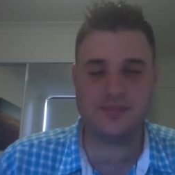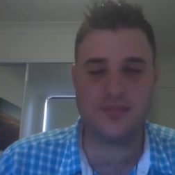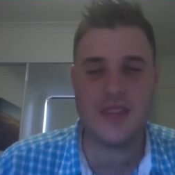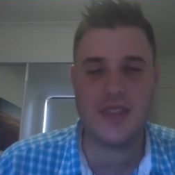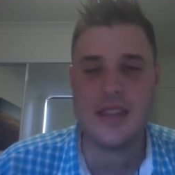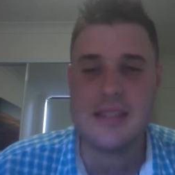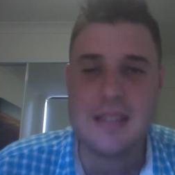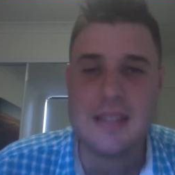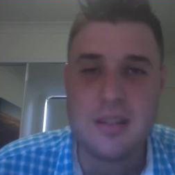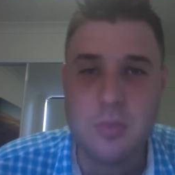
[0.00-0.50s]

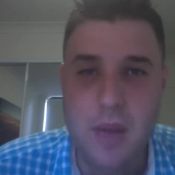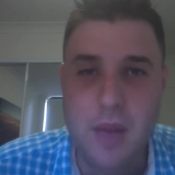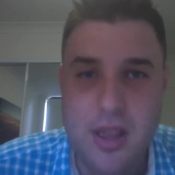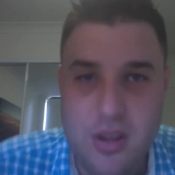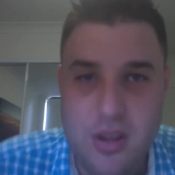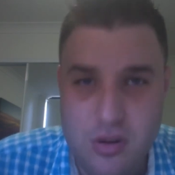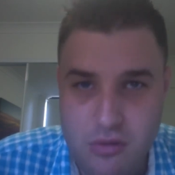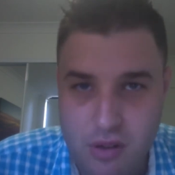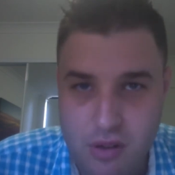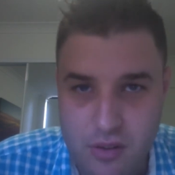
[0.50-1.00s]
This is where
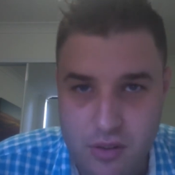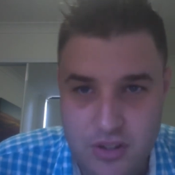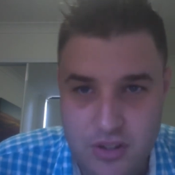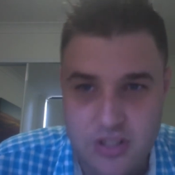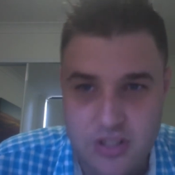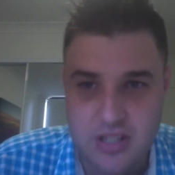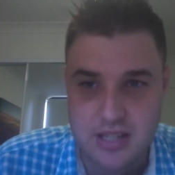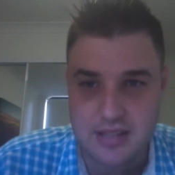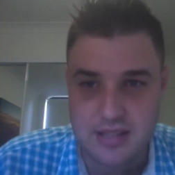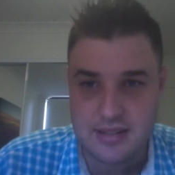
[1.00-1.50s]

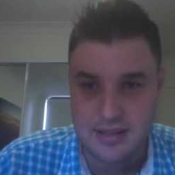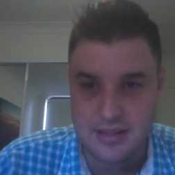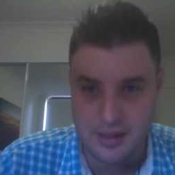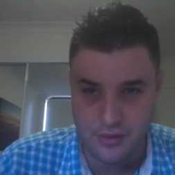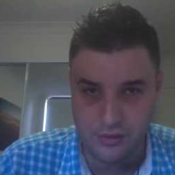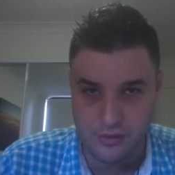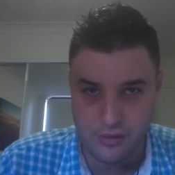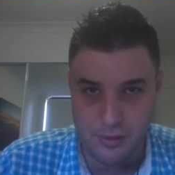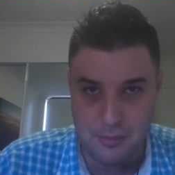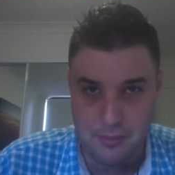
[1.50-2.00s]
Eurovision is
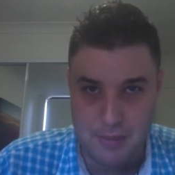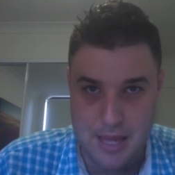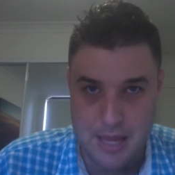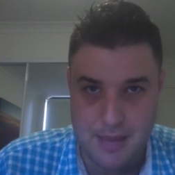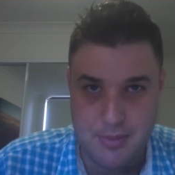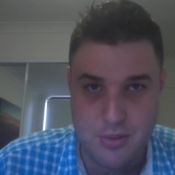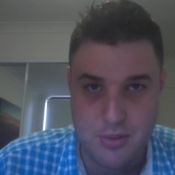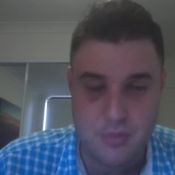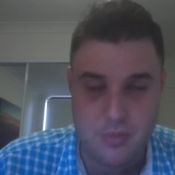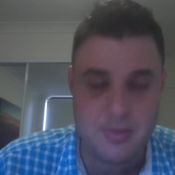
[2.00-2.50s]
different,
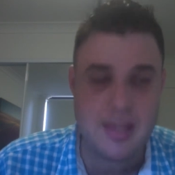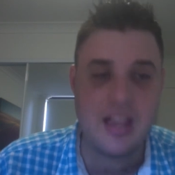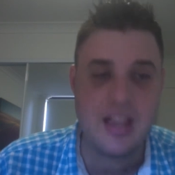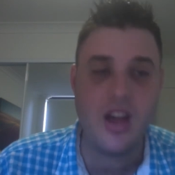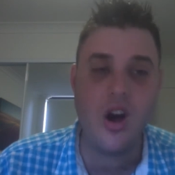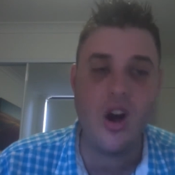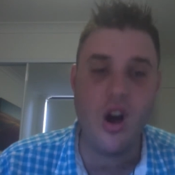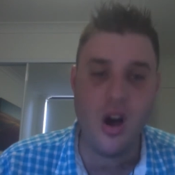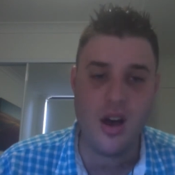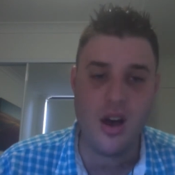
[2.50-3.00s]
people,
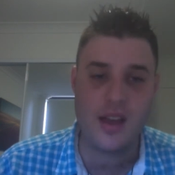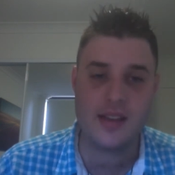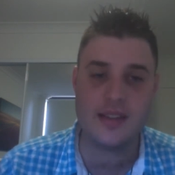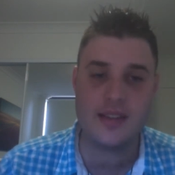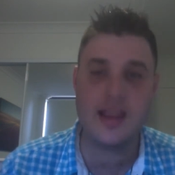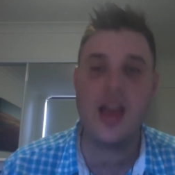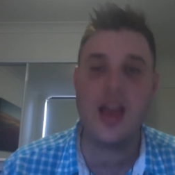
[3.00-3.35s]
because